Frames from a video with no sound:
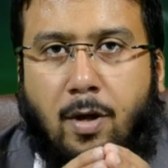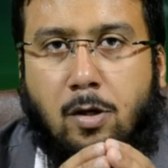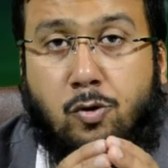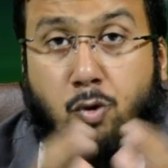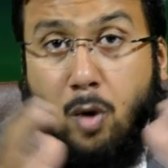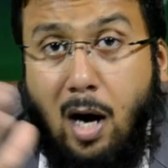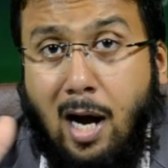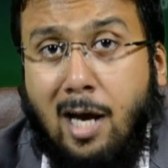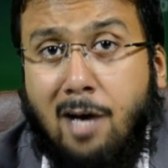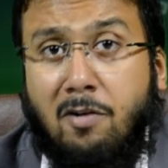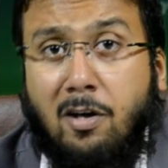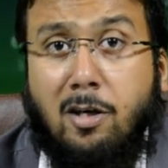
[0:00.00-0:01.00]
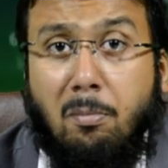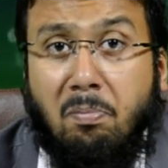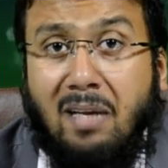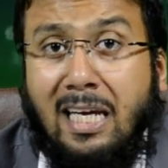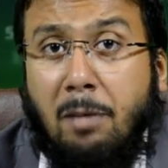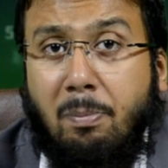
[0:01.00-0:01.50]
So I have a
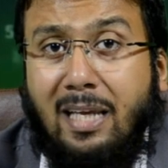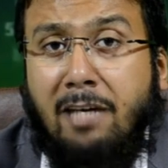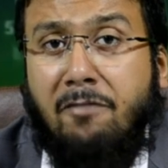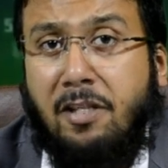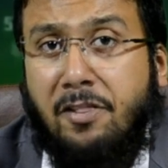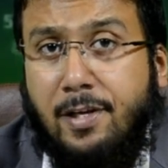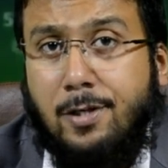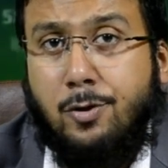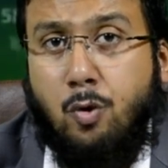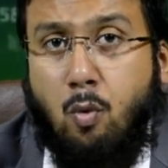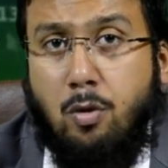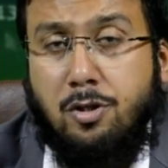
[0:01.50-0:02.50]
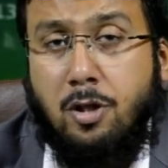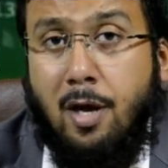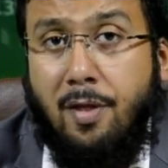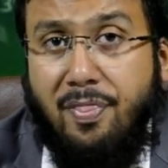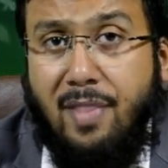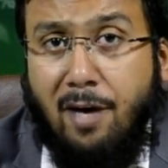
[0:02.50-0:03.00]
complete belief in this course
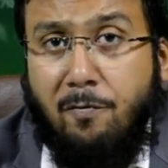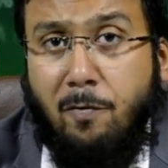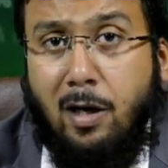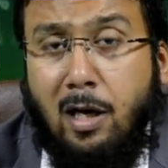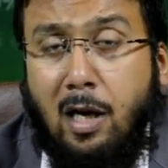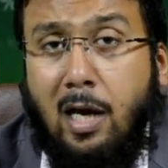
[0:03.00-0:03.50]
that will